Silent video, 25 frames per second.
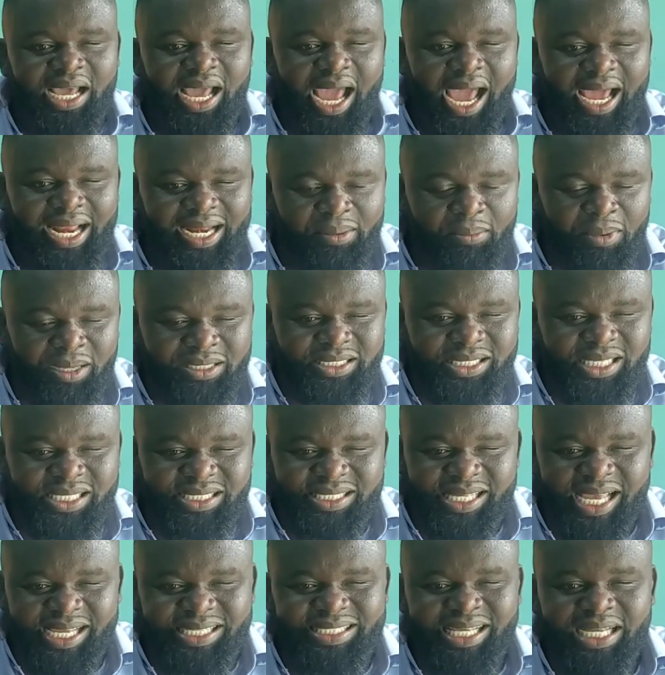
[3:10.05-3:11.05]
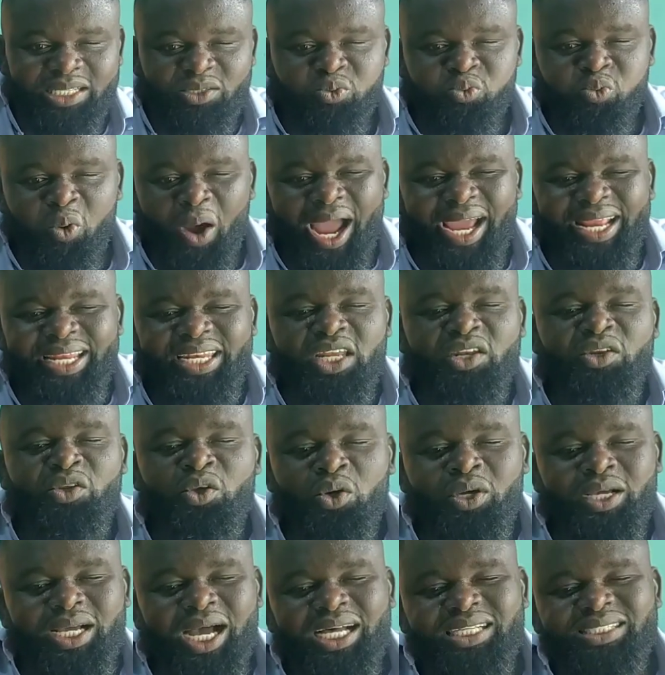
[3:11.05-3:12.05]
And number six says that why did
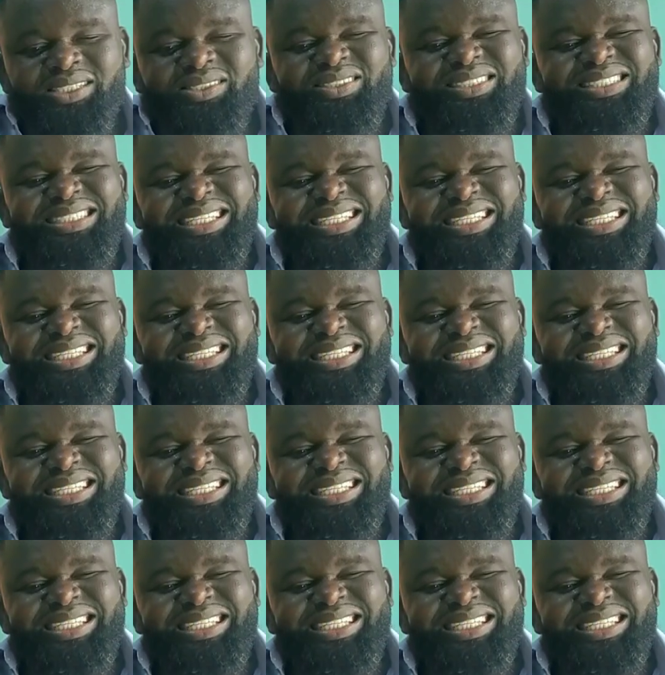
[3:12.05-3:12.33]
you cancel